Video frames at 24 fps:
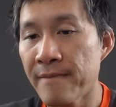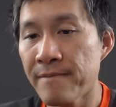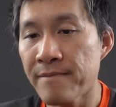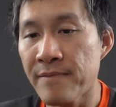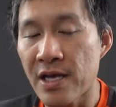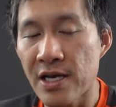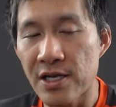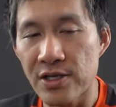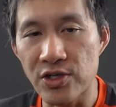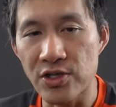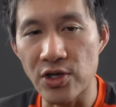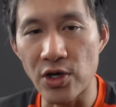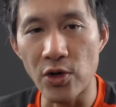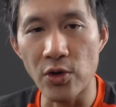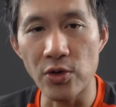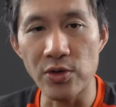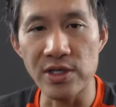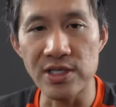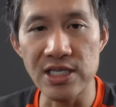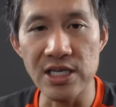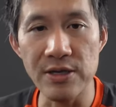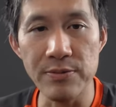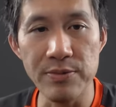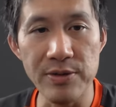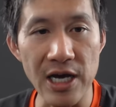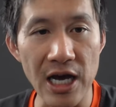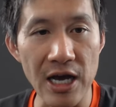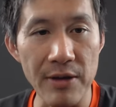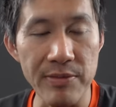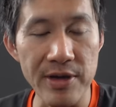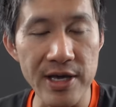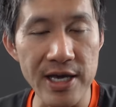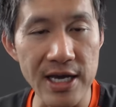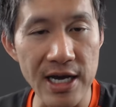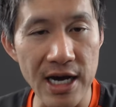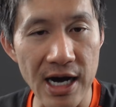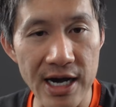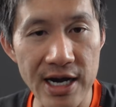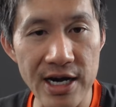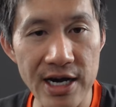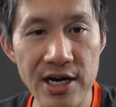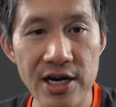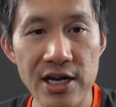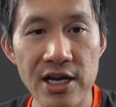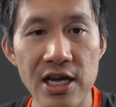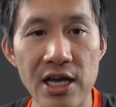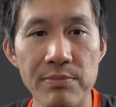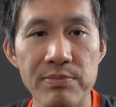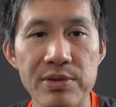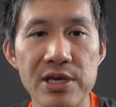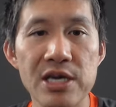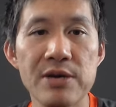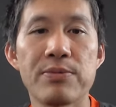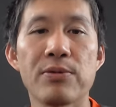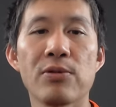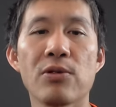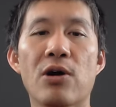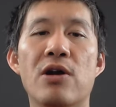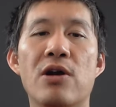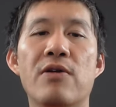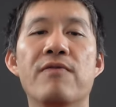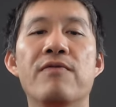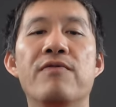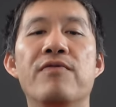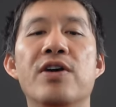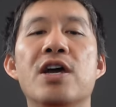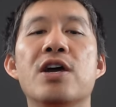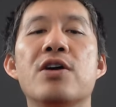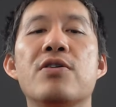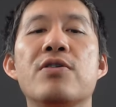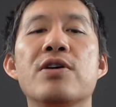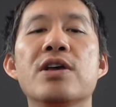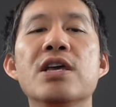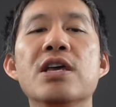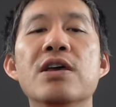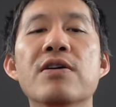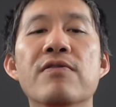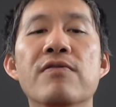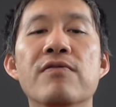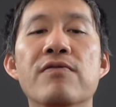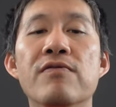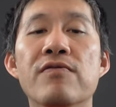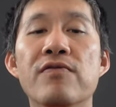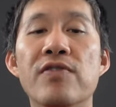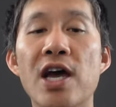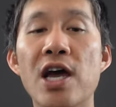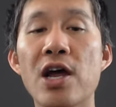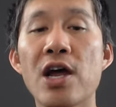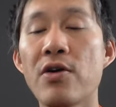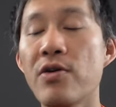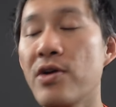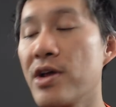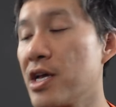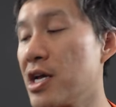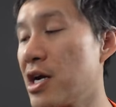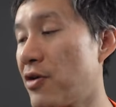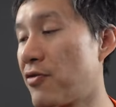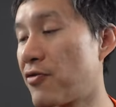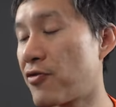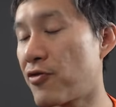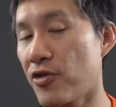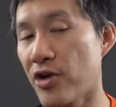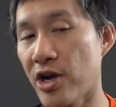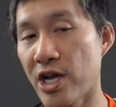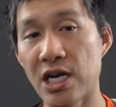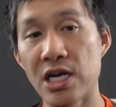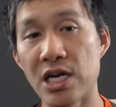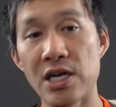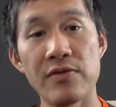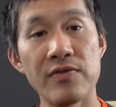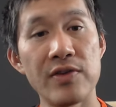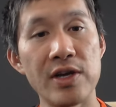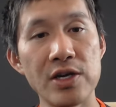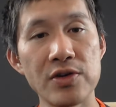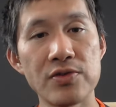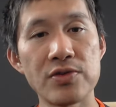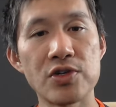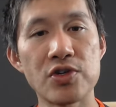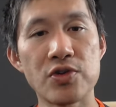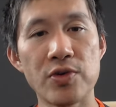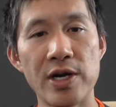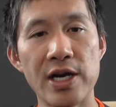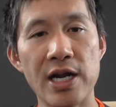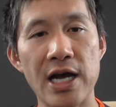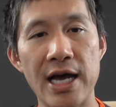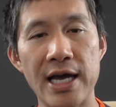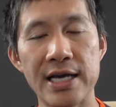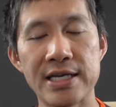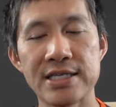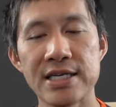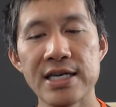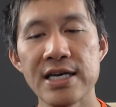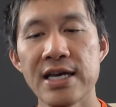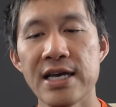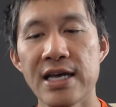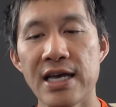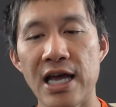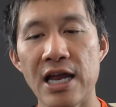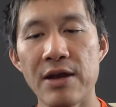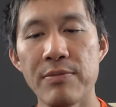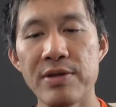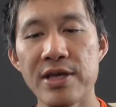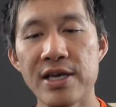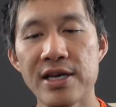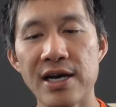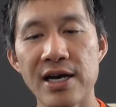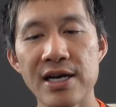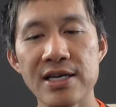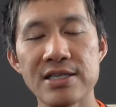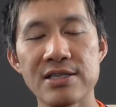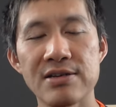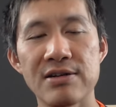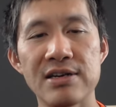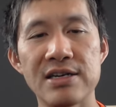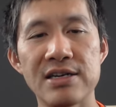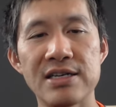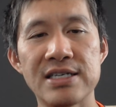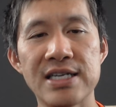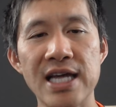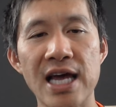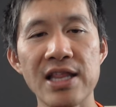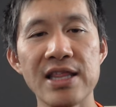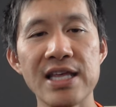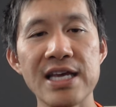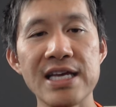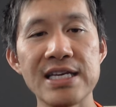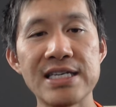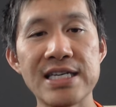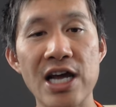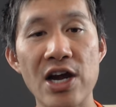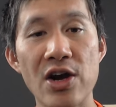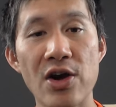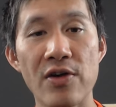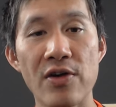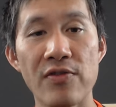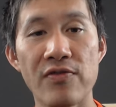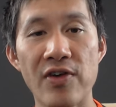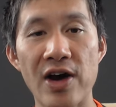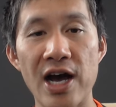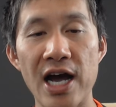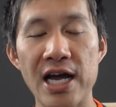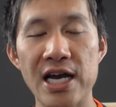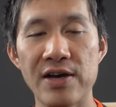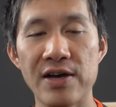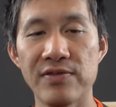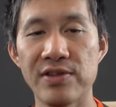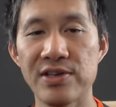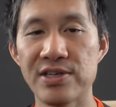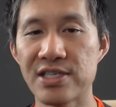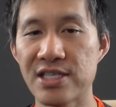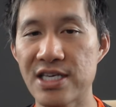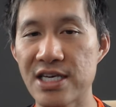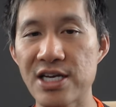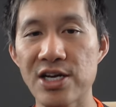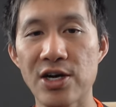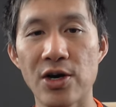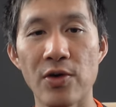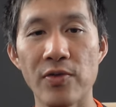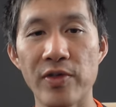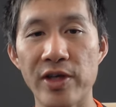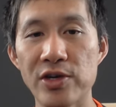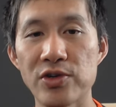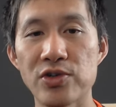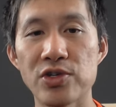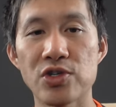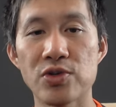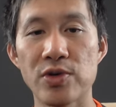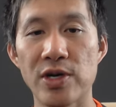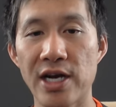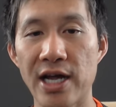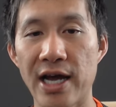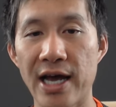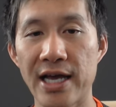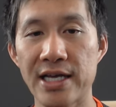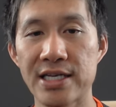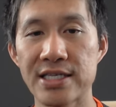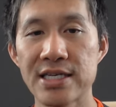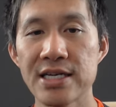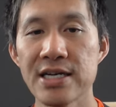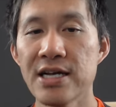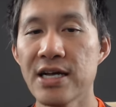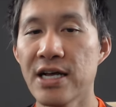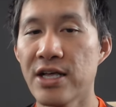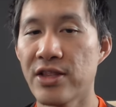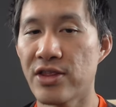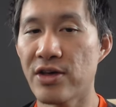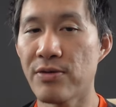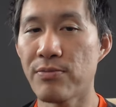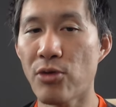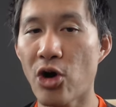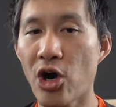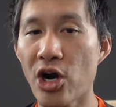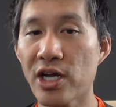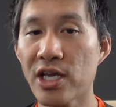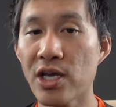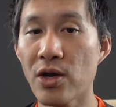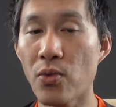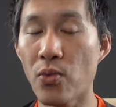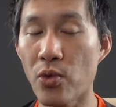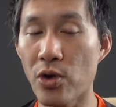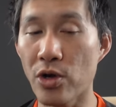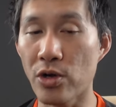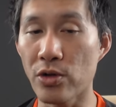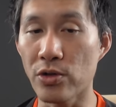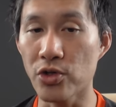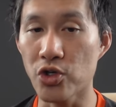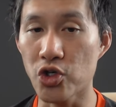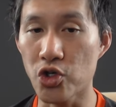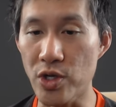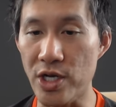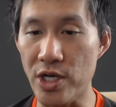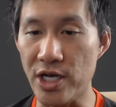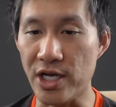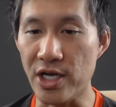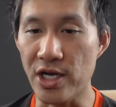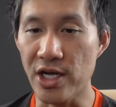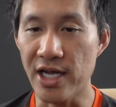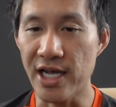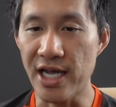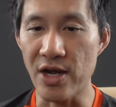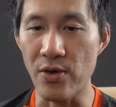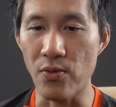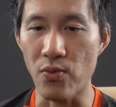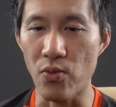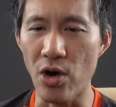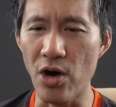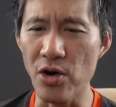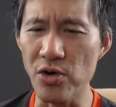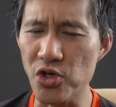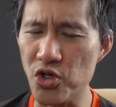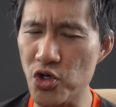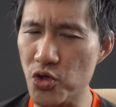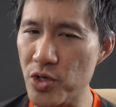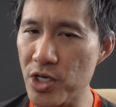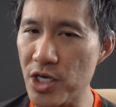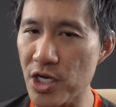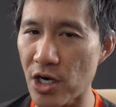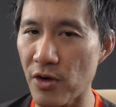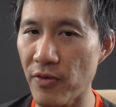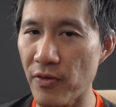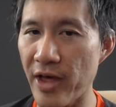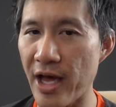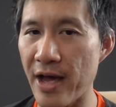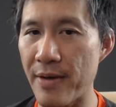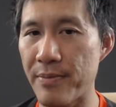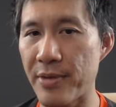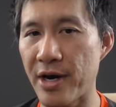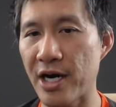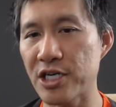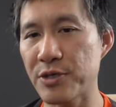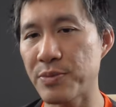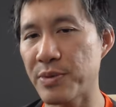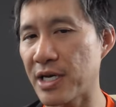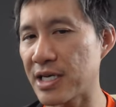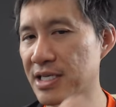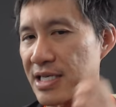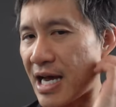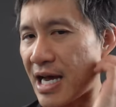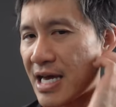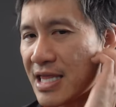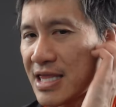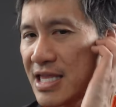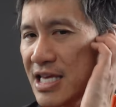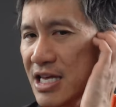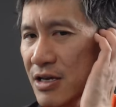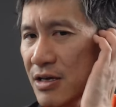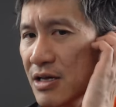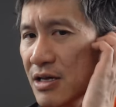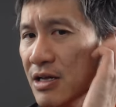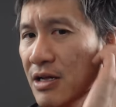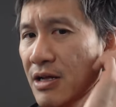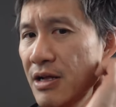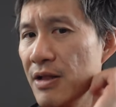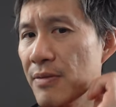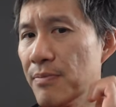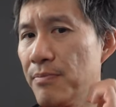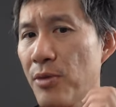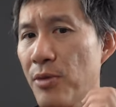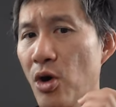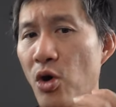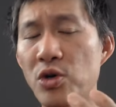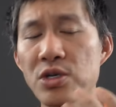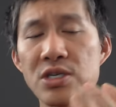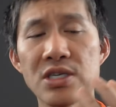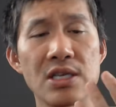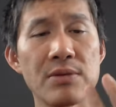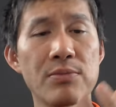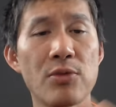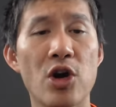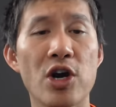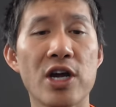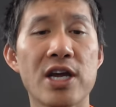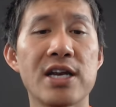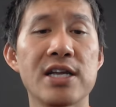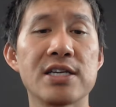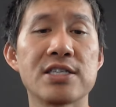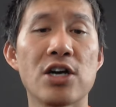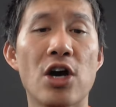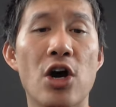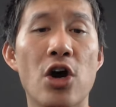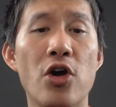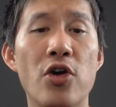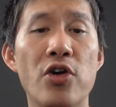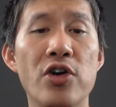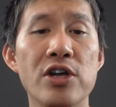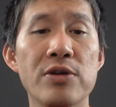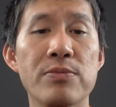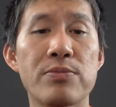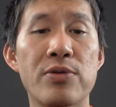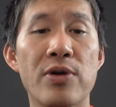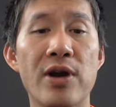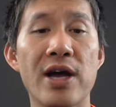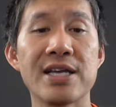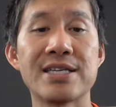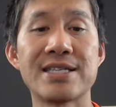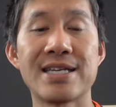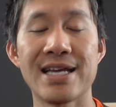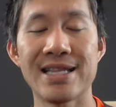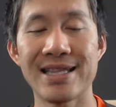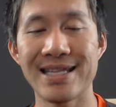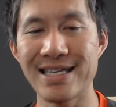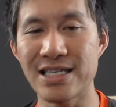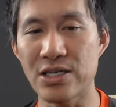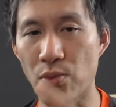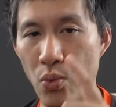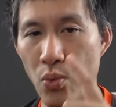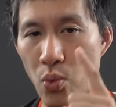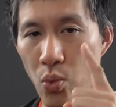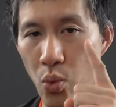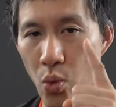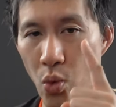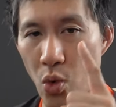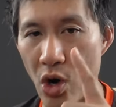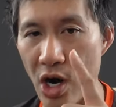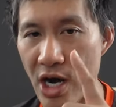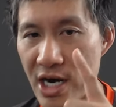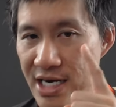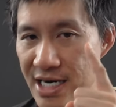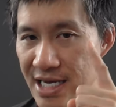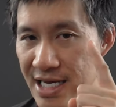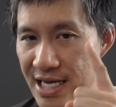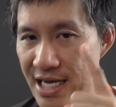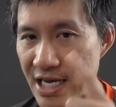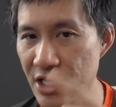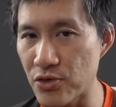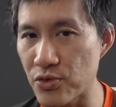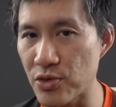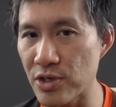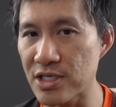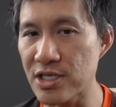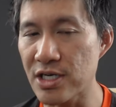So the CPI being higher, people are very, very afraid of interest rate hikes. And because they're deadly terrified of this thing called interest rate hikes, the market will shrink. It won't shrink all that much because I think most of the market has already priced at least one interest